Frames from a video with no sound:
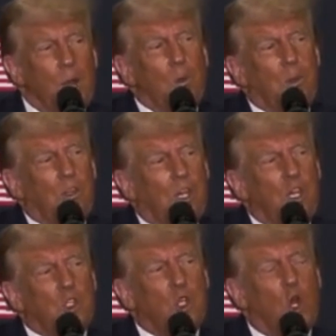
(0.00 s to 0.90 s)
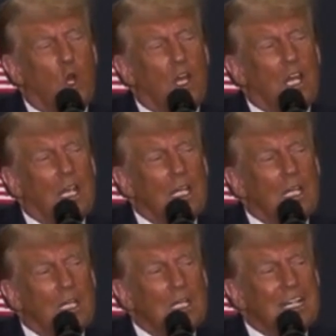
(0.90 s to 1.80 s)
And with the historic
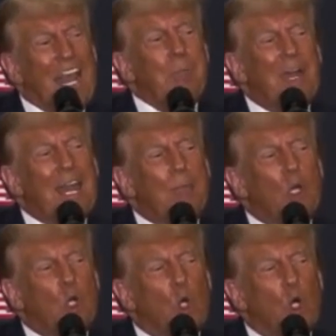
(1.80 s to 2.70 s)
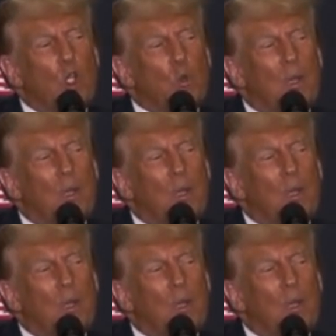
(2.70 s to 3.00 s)
Abraham Accords,